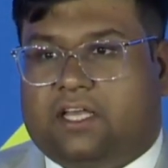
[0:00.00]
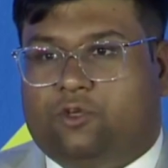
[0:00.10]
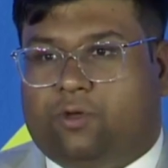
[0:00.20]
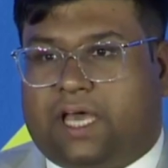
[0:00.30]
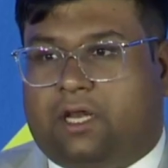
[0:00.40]

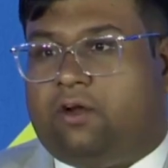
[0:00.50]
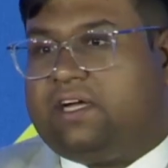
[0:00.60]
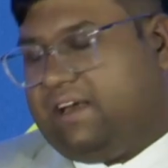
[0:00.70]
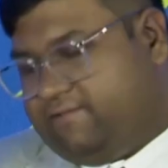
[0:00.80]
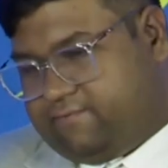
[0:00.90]
you
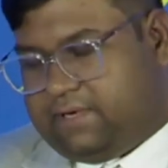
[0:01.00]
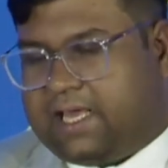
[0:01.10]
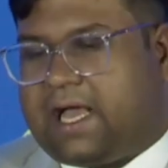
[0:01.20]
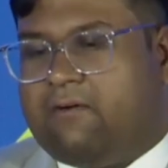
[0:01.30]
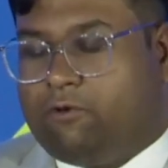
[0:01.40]
cannot have,
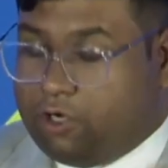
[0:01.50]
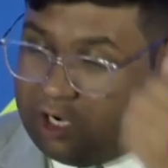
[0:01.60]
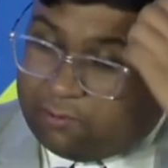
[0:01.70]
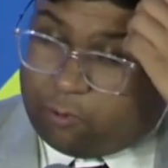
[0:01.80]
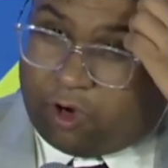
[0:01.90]
like, I would
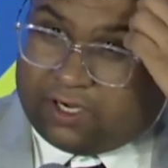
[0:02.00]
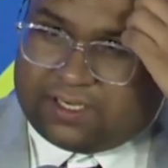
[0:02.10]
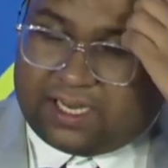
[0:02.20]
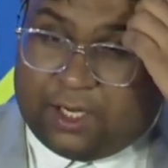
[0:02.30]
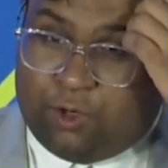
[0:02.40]
not
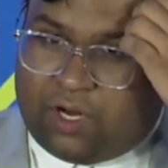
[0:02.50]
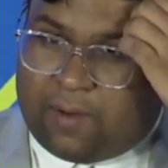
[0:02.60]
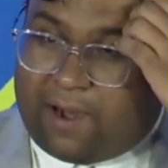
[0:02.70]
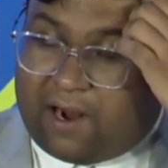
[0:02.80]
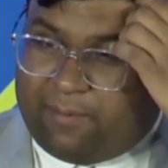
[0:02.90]
want a
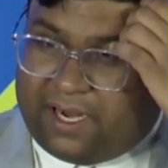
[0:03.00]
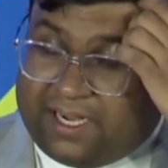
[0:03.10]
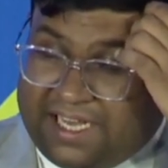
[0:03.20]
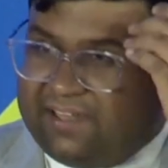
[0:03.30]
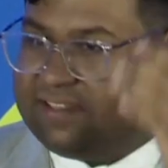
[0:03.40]
nuclear power
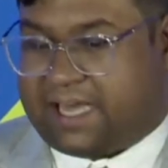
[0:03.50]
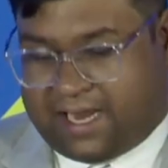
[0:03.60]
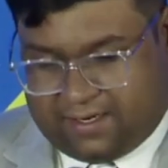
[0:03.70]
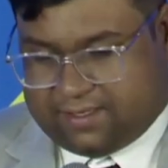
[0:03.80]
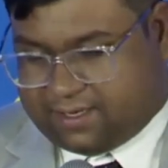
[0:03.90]
plant
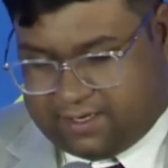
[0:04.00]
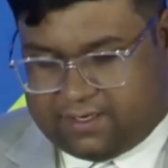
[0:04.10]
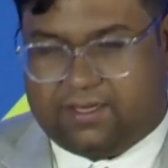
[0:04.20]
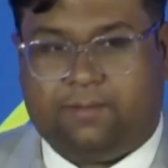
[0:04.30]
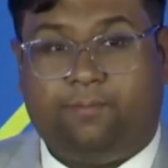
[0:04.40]
inside the
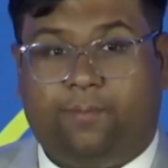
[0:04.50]
country.